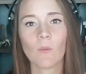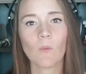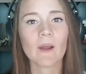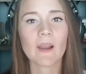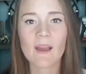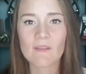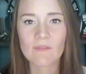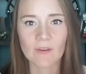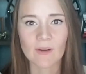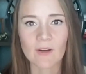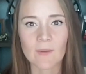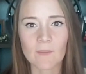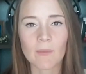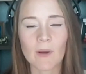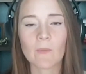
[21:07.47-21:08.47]

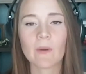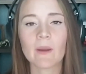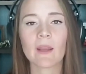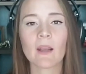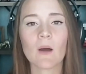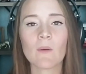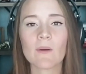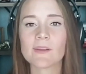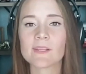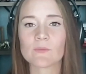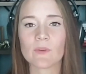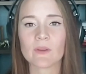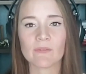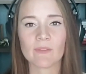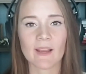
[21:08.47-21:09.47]
whatever. But we can always
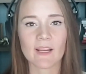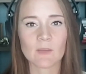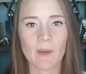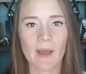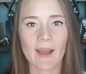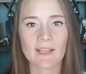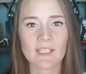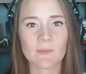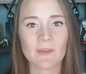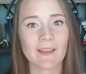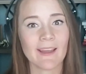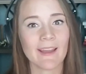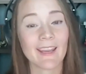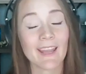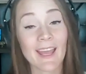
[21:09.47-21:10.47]
reflect back to be
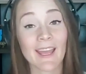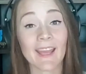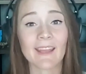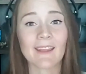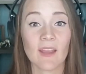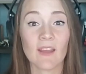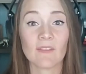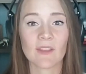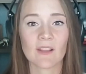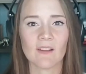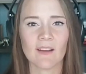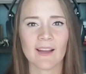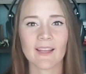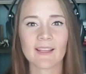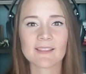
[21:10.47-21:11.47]
like, hey, if the
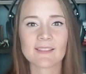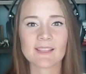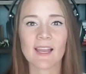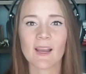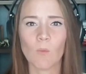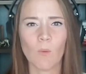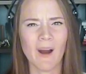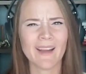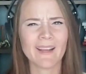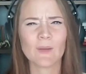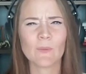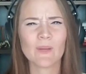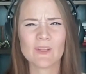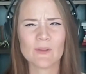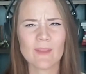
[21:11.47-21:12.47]
client's like, why did
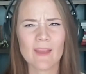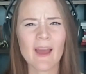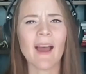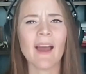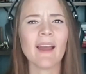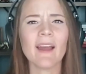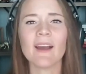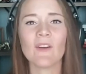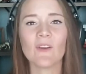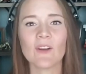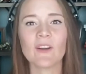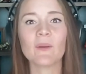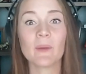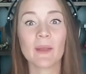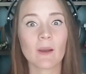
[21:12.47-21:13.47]
we do that?
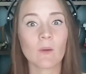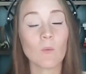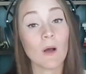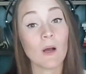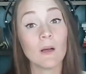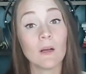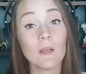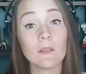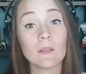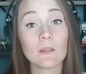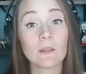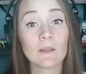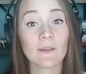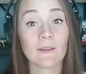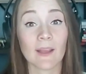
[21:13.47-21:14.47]
Or we're like, well,
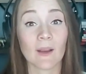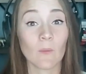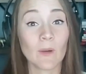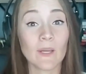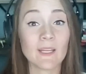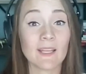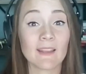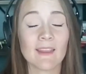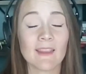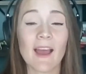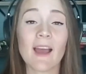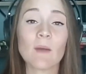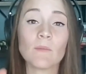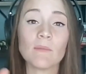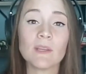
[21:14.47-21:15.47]
like we did
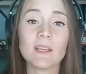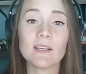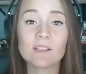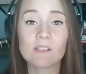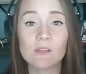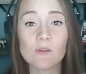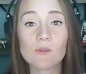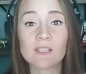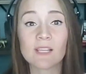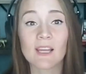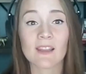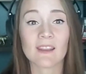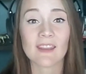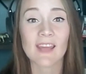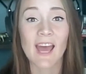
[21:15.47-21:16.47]
that because you said
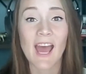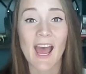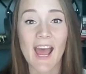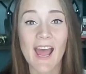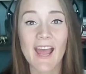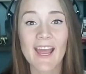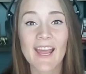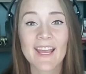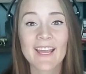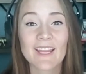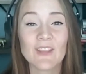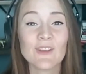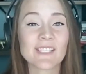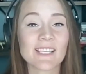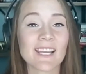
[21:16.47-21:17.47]
that.
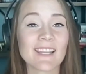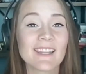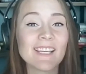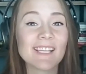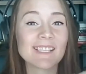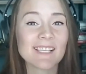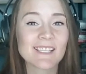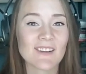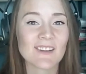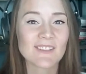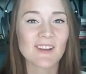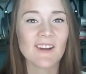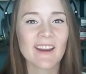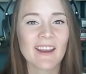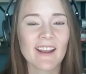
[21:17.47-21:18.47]
You said this is our
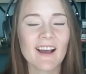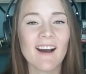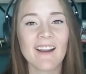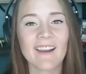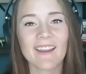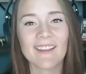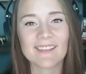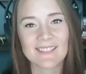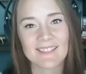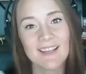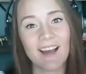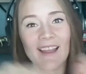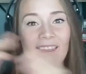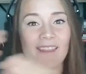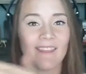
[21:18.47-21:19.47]
target audience,
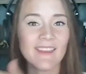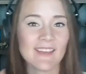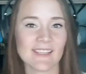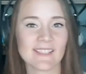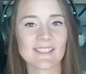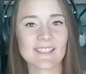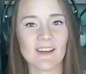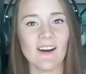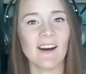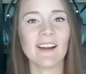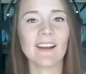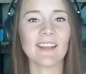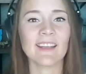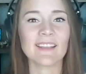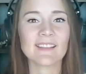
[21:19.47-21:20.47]
not this
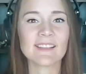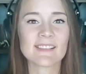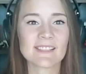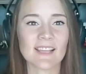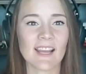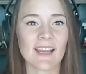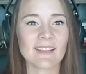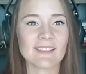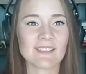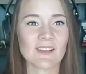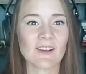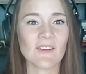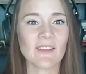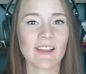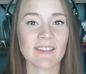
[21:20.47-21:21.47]
audience. Yeah. And
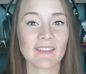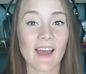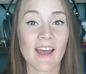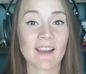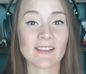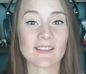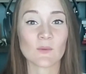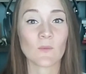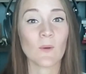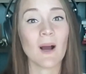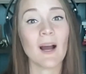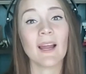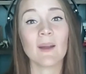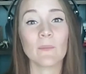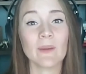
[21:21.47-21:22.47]
so like that is
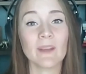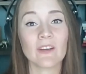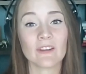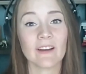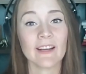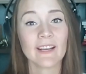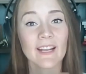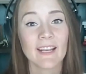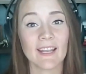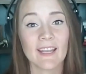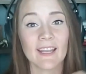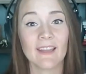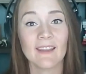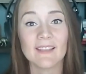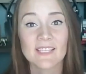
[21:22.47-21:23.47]
why we created it
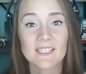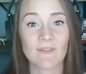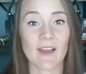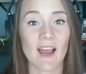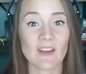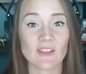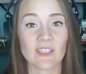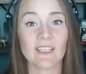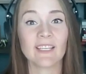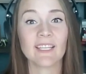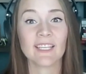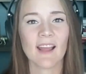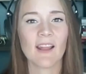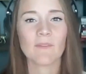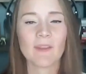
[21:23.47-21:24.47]
in this fashion.
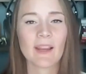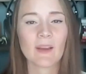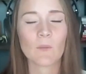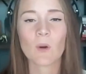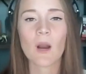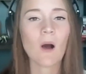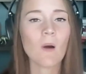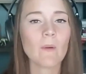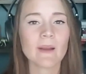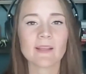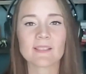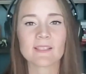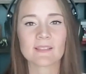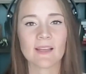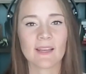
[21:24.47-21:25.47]
And like we're
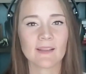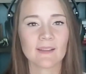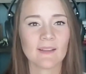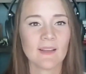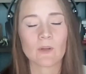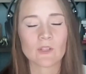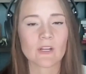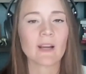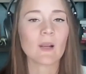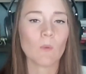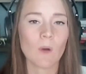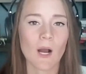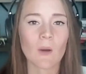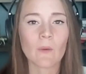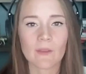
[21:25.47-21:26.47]
always like, we're trying to
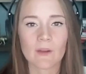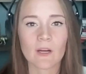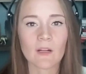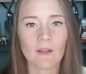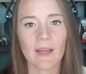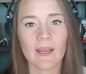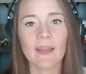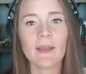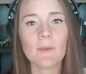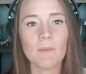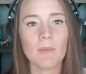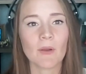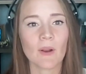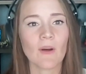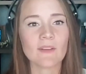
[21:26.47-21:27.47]
walk with our
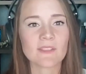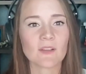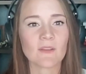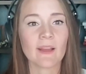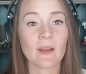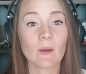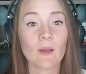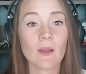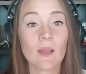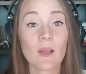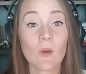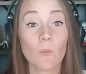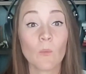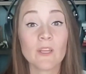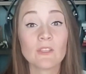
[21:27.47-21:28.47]
client, but also like
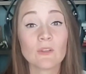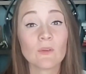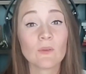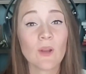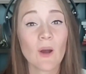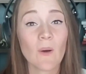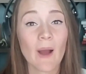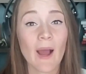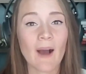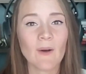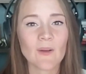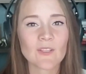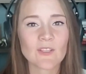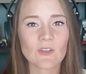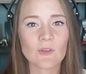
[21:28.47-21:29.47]
we do know
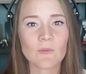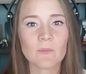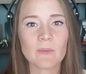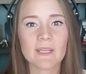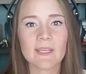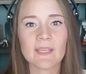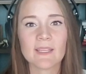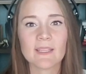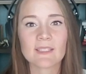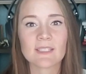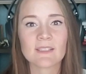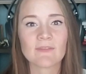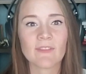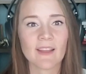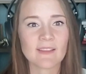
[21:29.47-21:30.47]
how to be
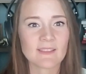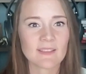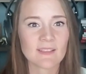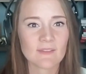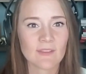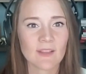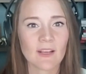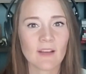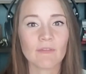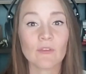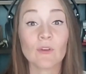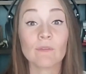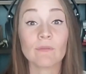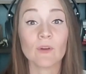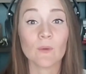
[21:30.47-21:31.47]
defensive in a
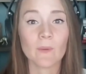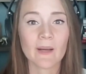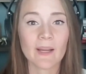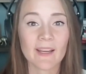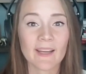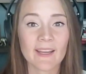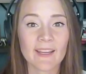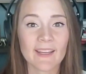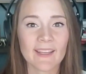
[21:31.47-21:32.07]
fruitful way